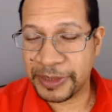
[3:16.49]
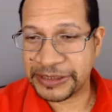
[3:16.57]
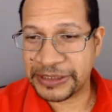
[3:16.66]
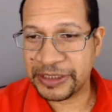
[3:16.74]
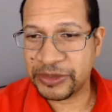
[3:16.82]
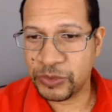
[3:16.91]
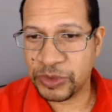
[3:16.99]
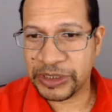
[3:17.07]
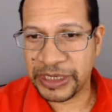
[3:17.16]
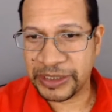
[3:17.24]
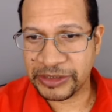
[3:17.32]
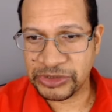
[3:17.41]
I tell you what
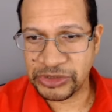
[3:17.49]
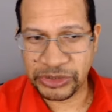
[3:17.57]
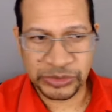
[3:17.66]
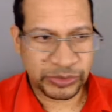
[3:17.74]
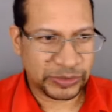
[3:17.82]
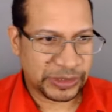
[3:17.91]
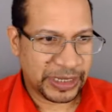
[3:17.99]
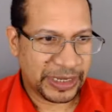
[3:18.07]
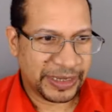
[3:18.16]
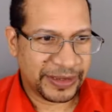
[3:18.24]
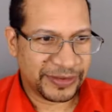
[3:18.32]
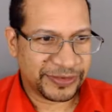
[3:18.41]
I'll do
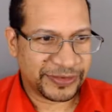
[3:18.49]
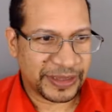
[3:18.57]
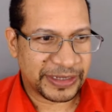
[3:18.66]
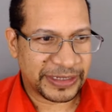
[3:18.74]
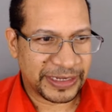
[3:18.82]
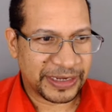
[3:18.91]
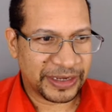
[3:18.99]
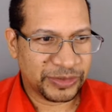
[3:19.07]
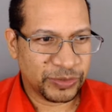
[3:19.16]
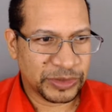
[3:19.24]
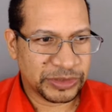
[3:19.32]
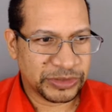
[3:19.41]
is that I
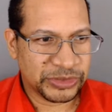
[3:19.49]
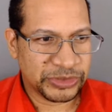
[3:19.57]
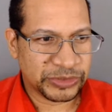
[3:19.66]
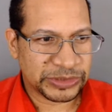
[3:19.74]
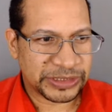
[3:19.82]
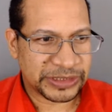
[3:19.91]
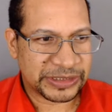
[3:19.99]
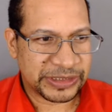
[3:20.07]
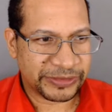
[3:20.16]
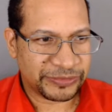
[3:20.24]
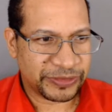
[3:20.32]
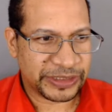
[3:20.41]
will use a
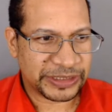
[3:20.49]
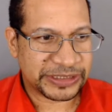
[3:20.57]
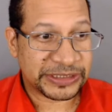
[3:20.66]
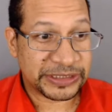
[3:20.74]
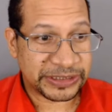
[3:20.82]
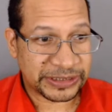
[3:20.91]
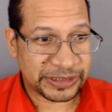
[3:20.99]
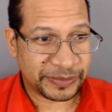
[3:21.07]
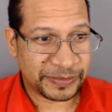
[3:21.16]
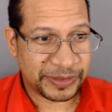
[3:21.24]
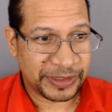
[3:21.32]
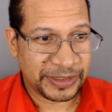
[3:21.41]
different
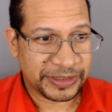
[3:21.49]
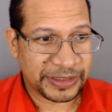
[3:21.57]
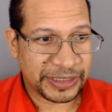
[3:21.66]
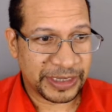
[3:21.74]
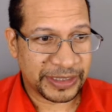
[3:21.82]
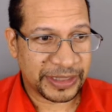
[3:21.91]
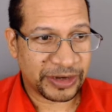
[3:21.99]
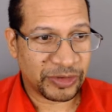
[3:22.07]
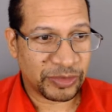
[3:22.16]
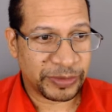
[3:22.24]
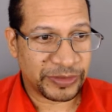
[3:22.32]
system to get that out,